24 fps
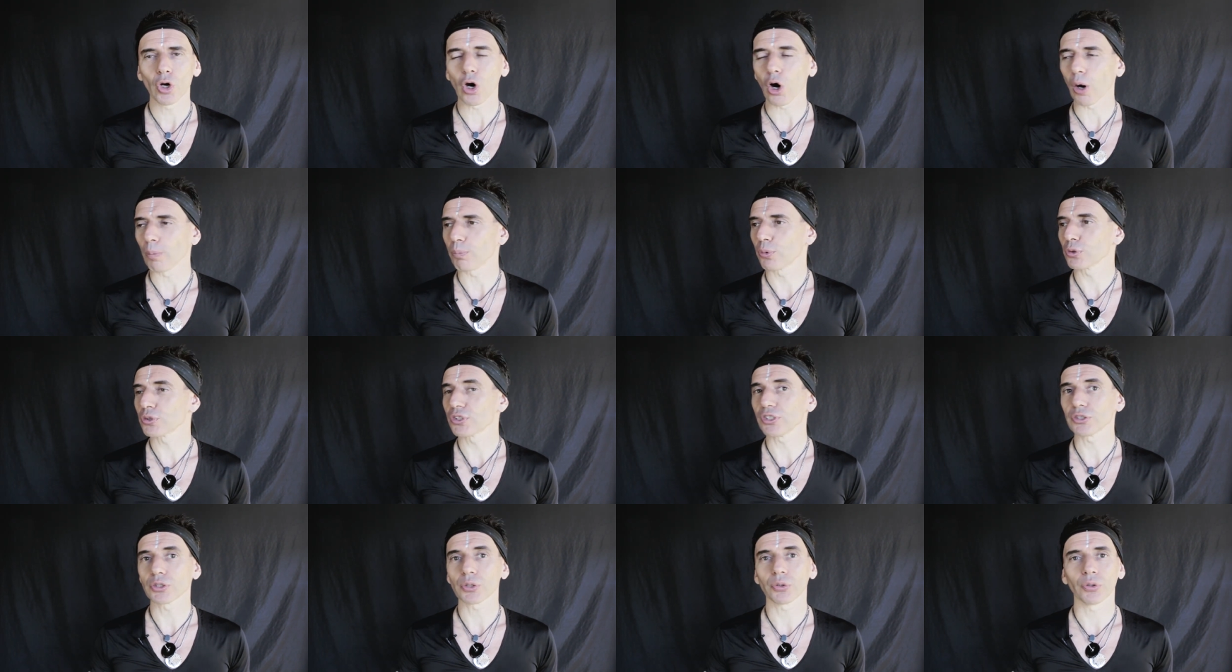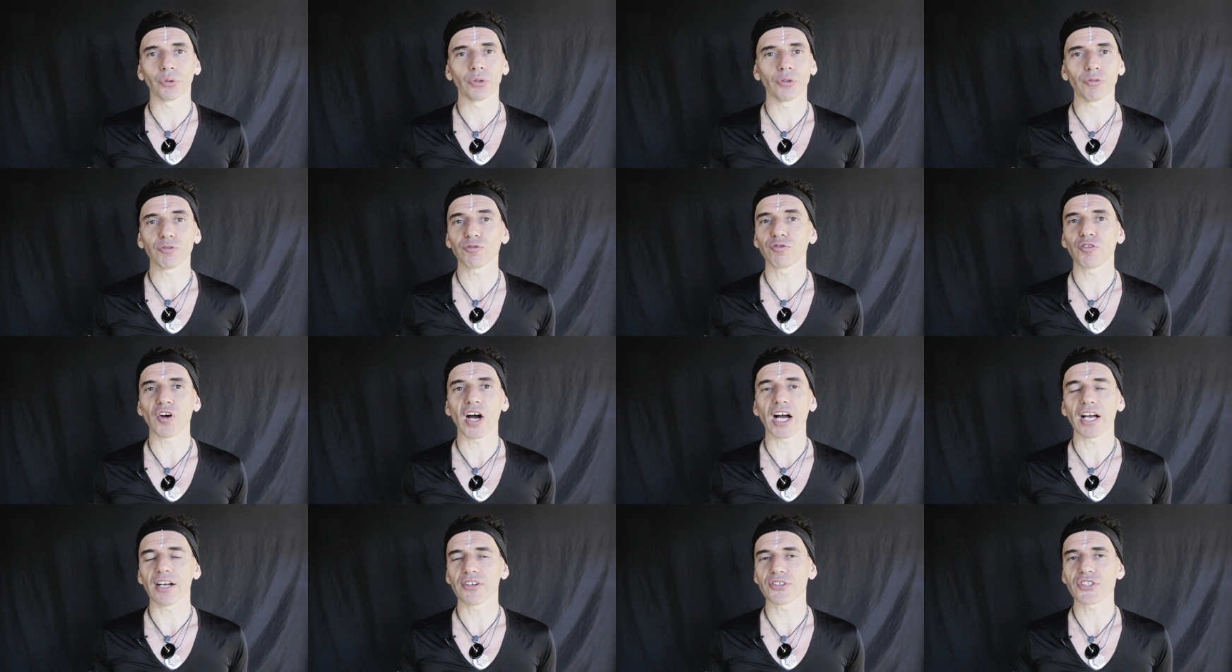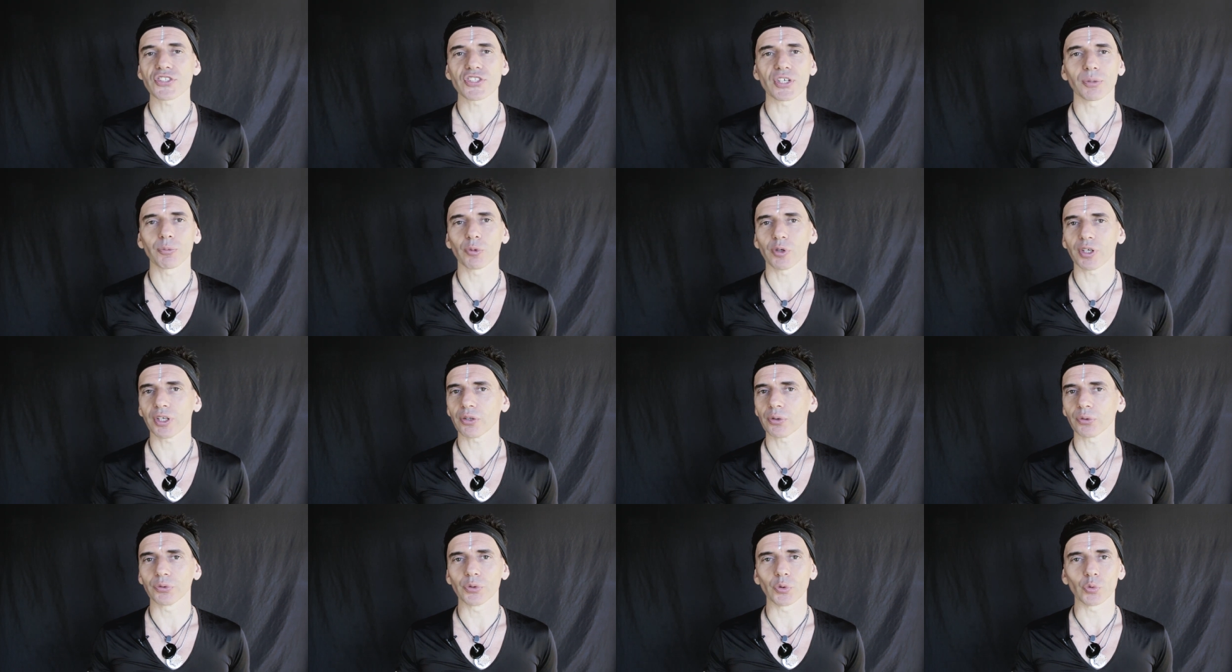or put it on a file
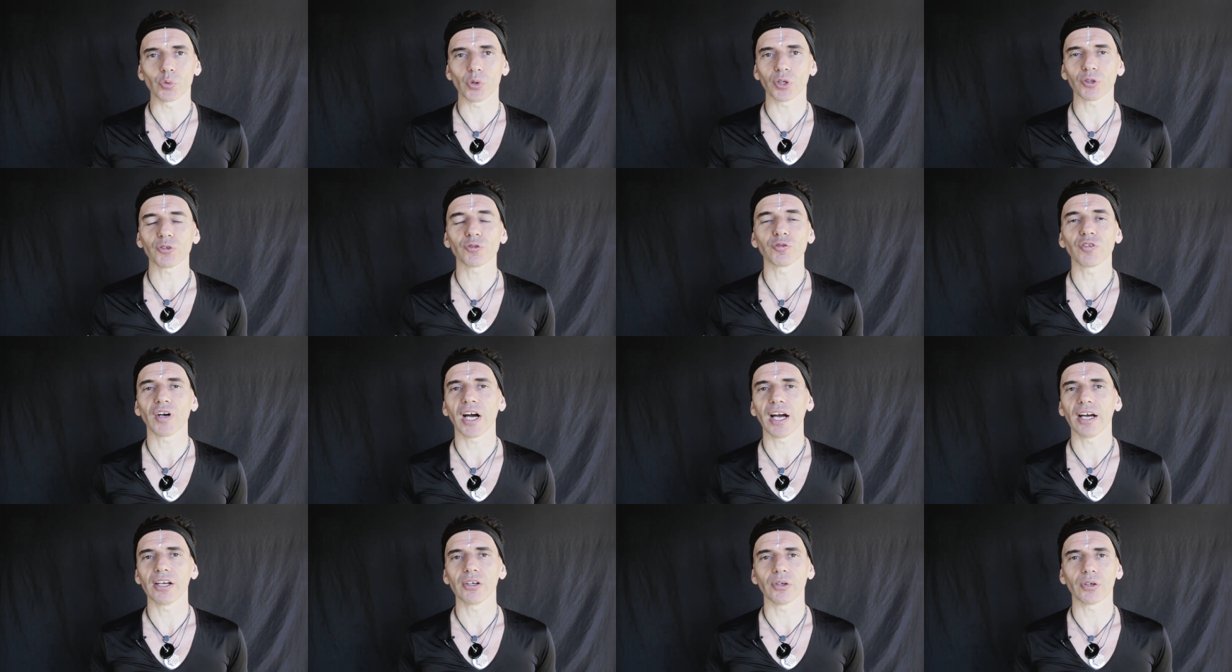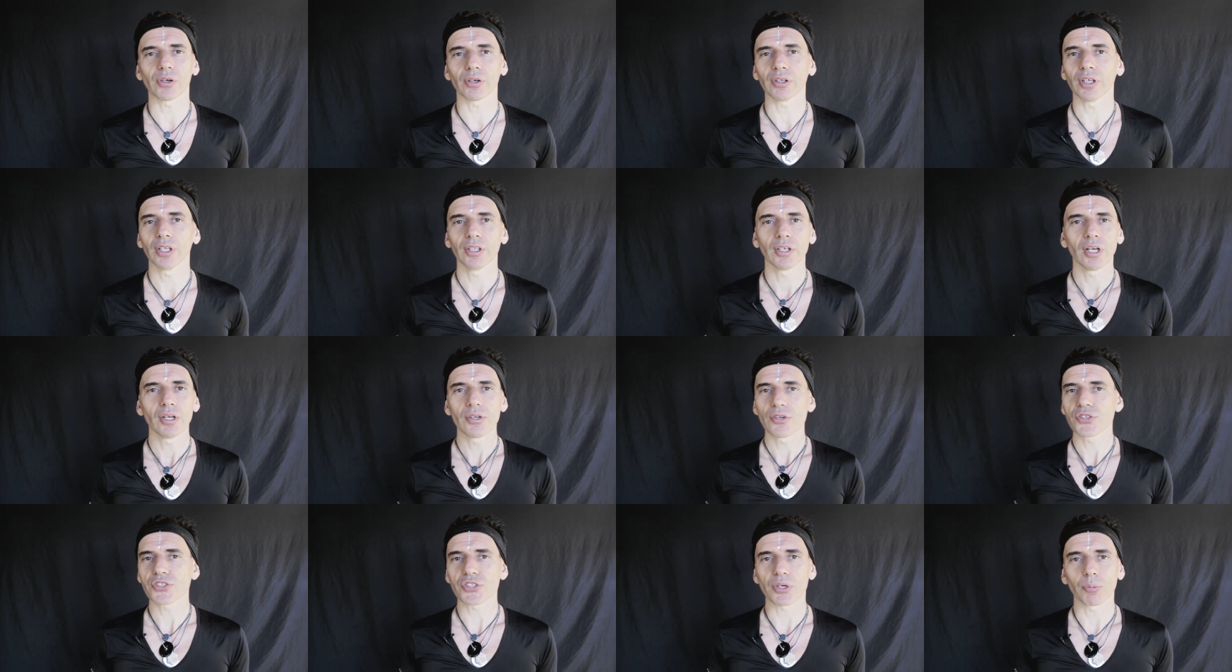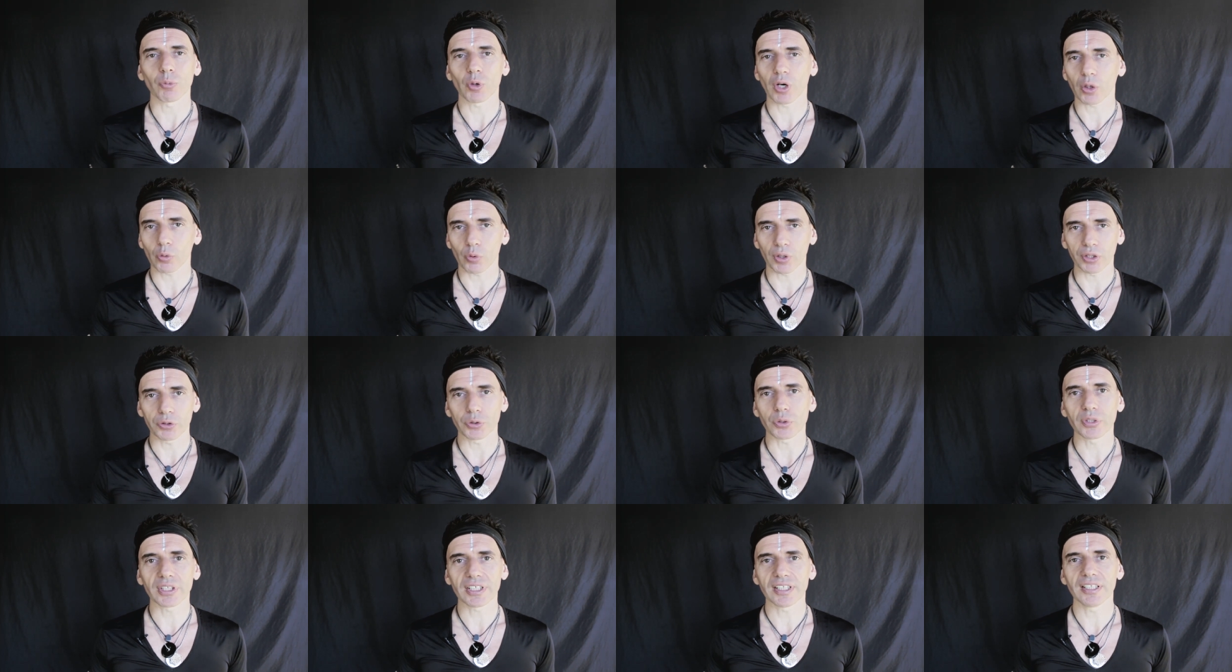somewhere, on a Word file or somewhere where
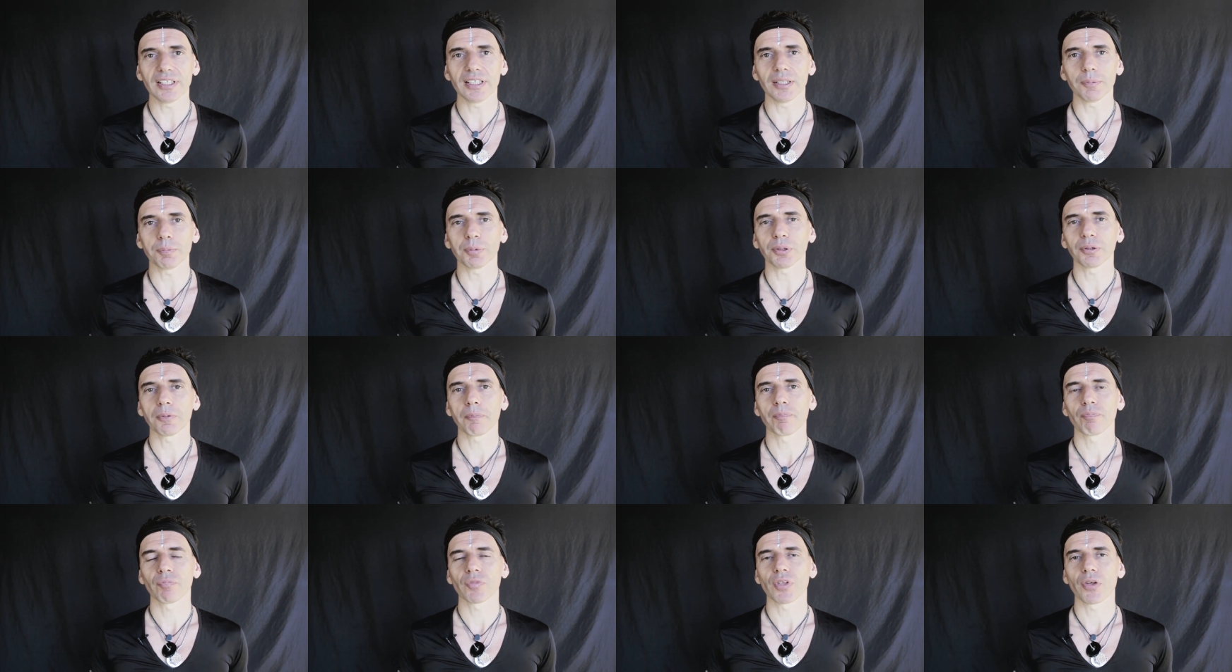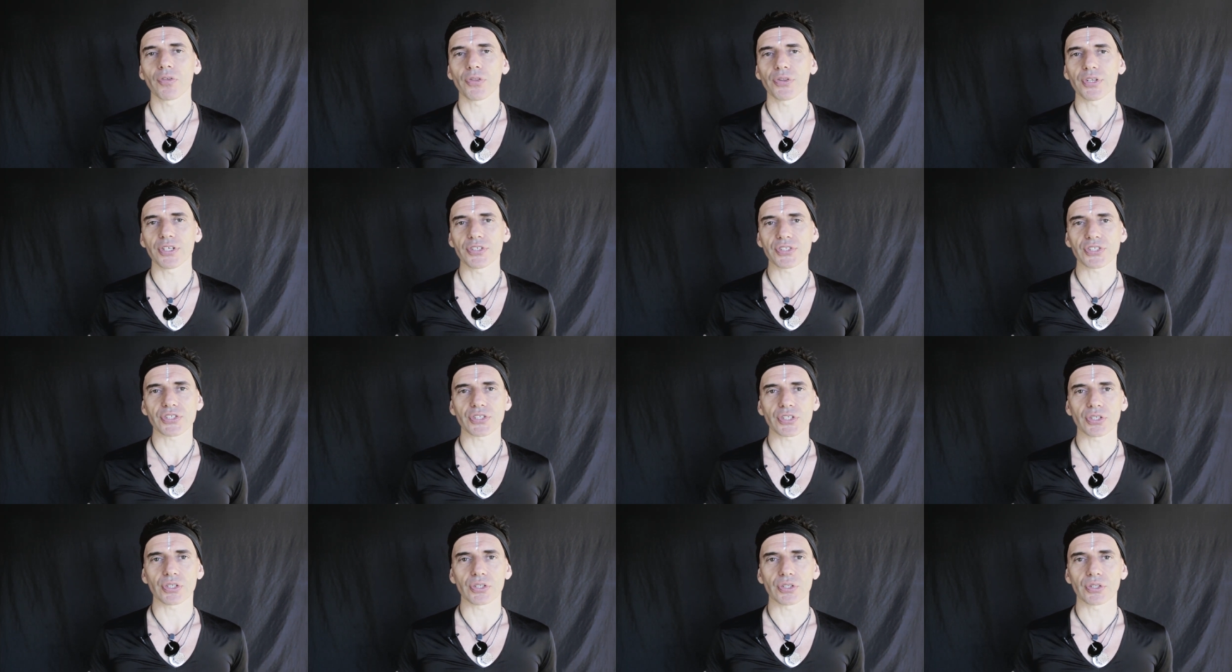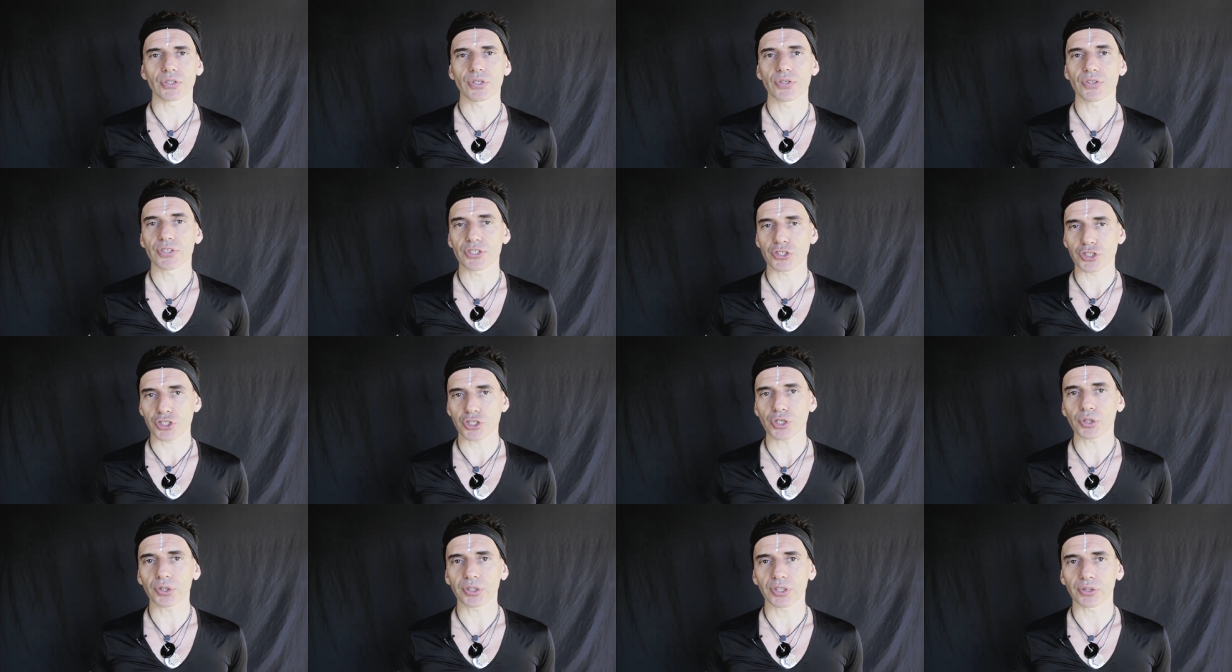you keep this, uh, this
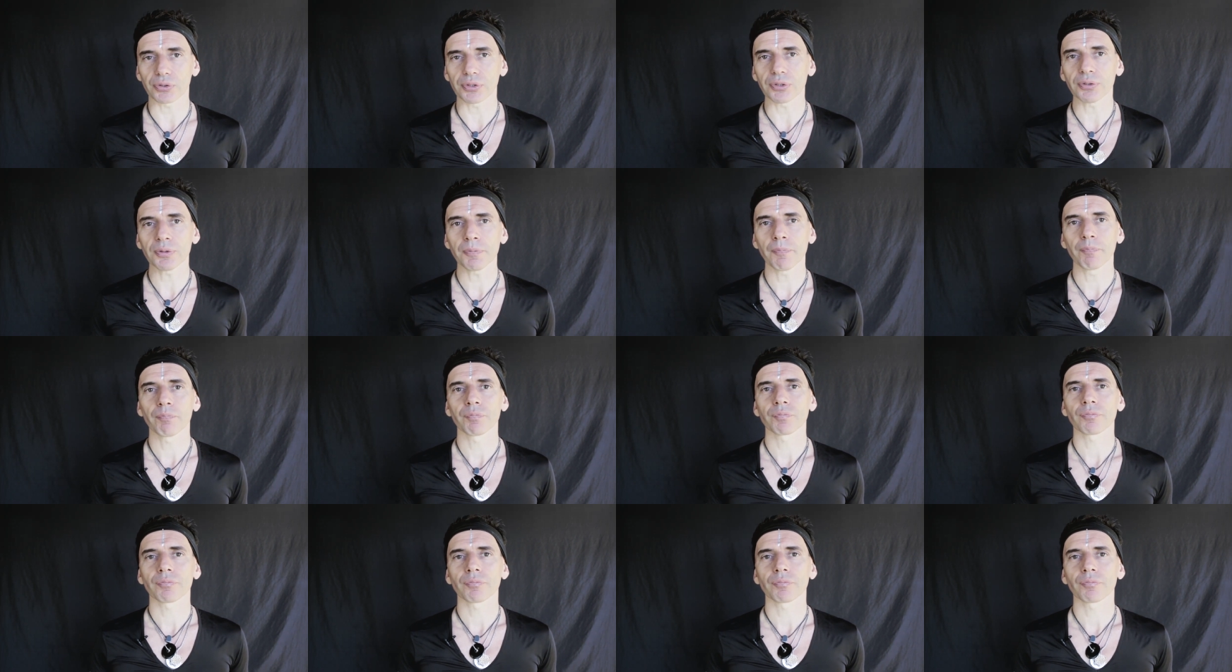journal.